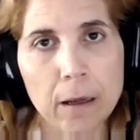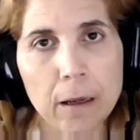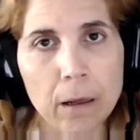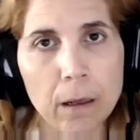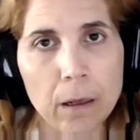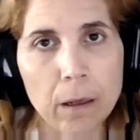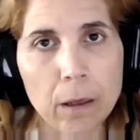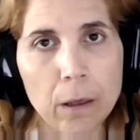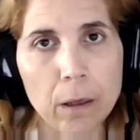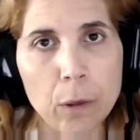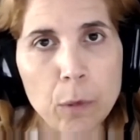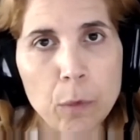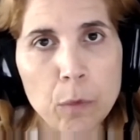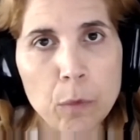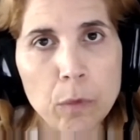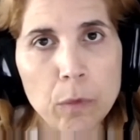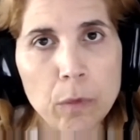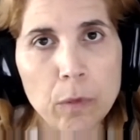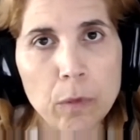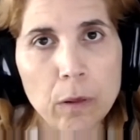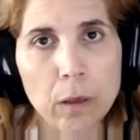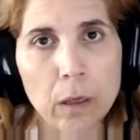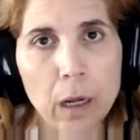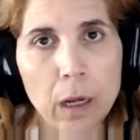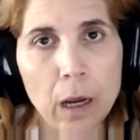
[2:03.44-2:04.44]

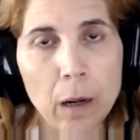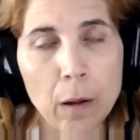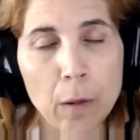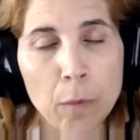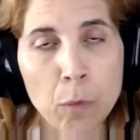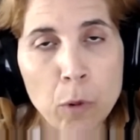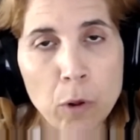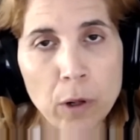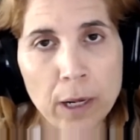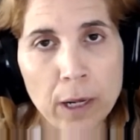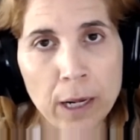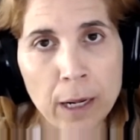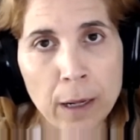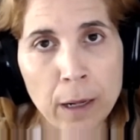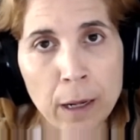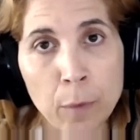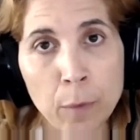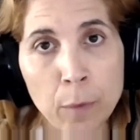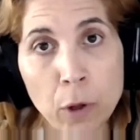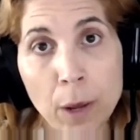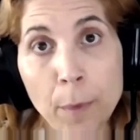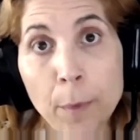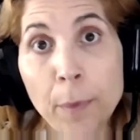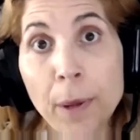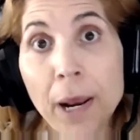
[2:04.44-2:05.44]
are more in a
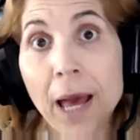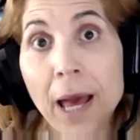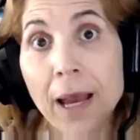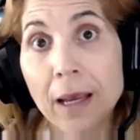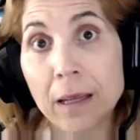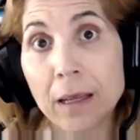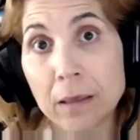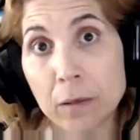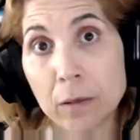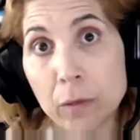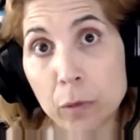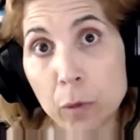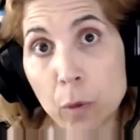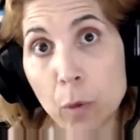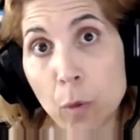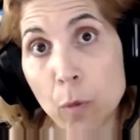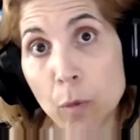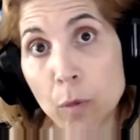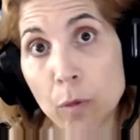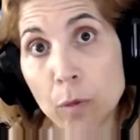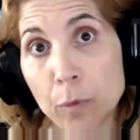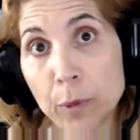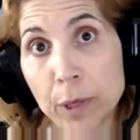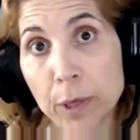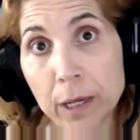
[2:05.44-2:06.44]
more applied
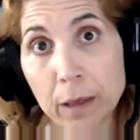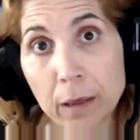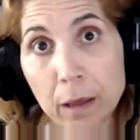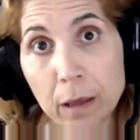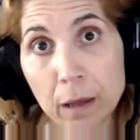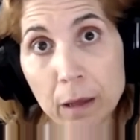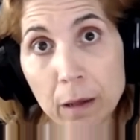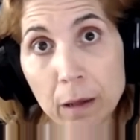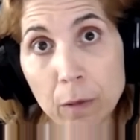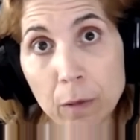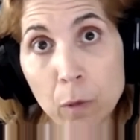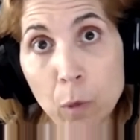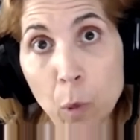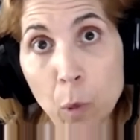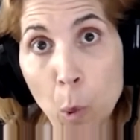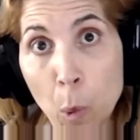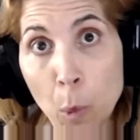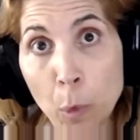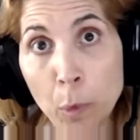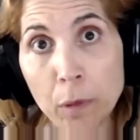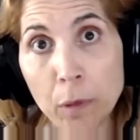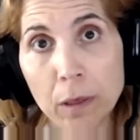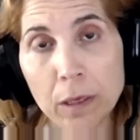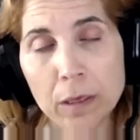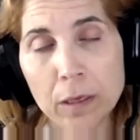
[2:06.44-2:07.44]
role, where the
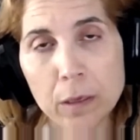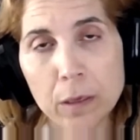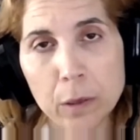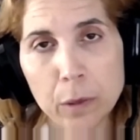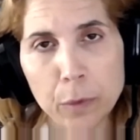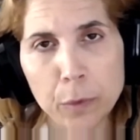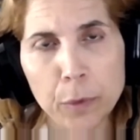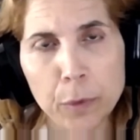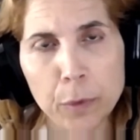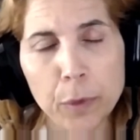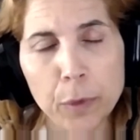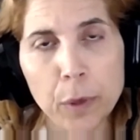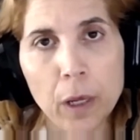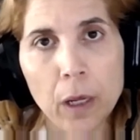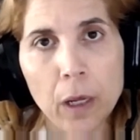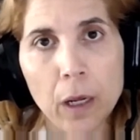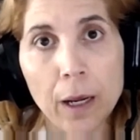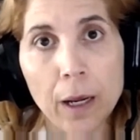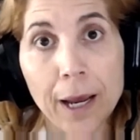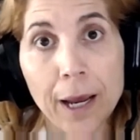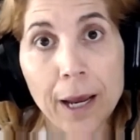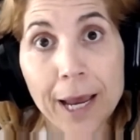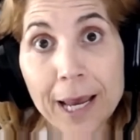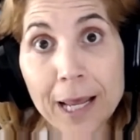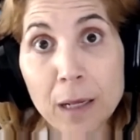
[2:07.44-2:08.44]
goal is to
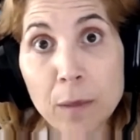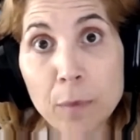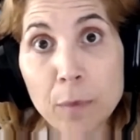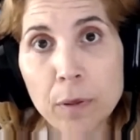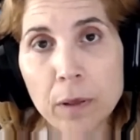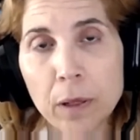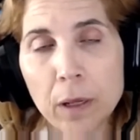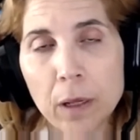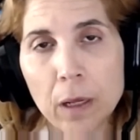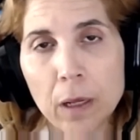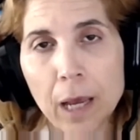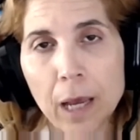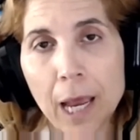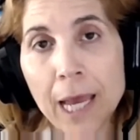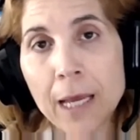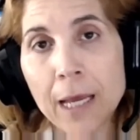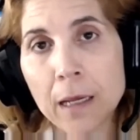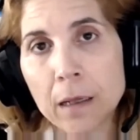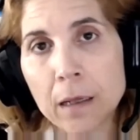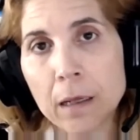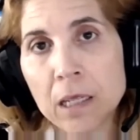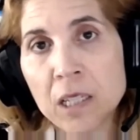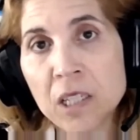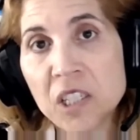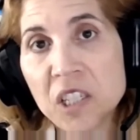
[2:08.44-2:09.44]
help
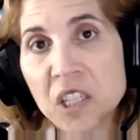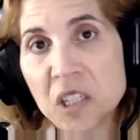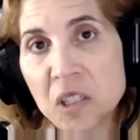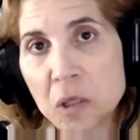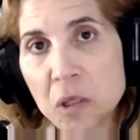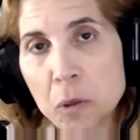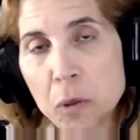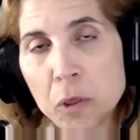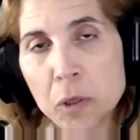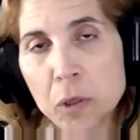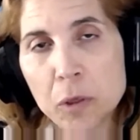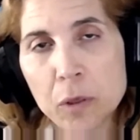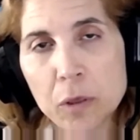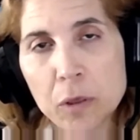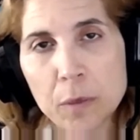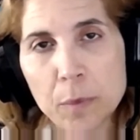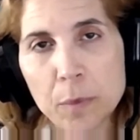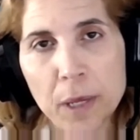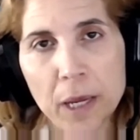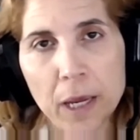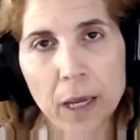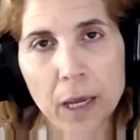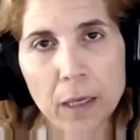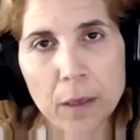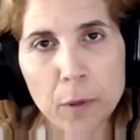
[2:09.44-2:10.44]
institutions,
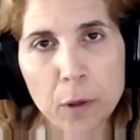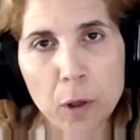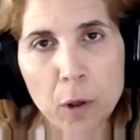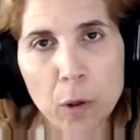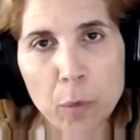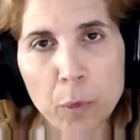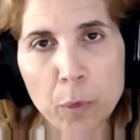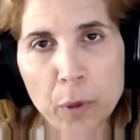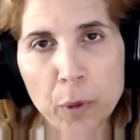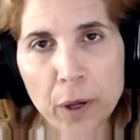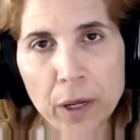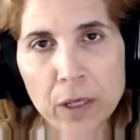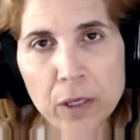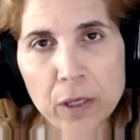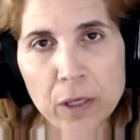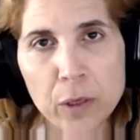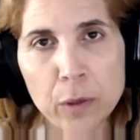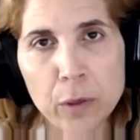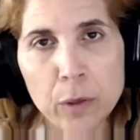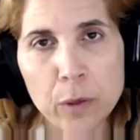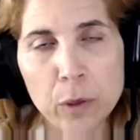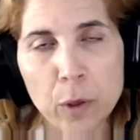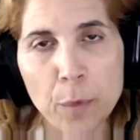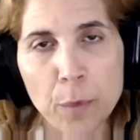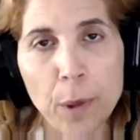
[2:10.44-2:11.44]
be it
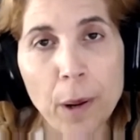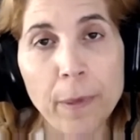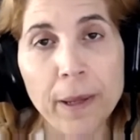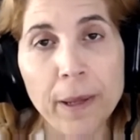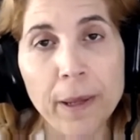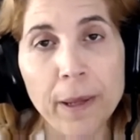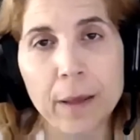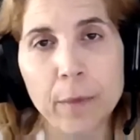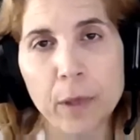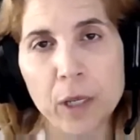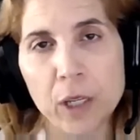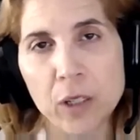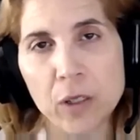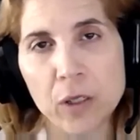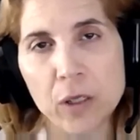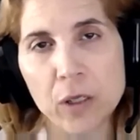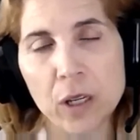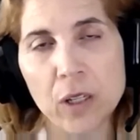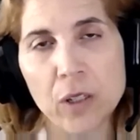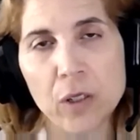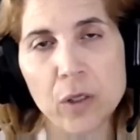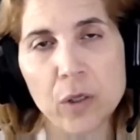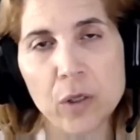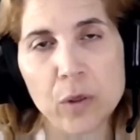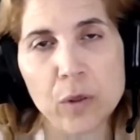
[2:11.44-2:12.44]
corporations or public
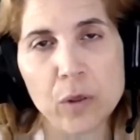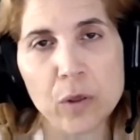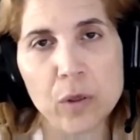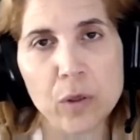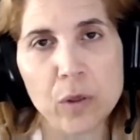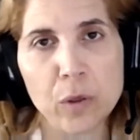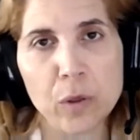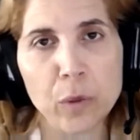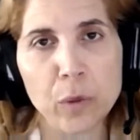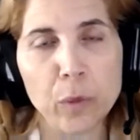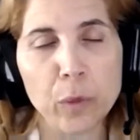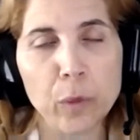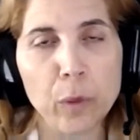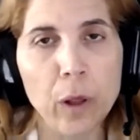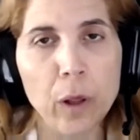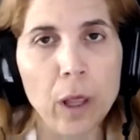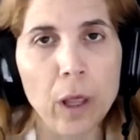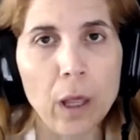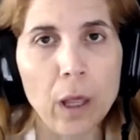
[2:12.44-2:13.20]
administrations, to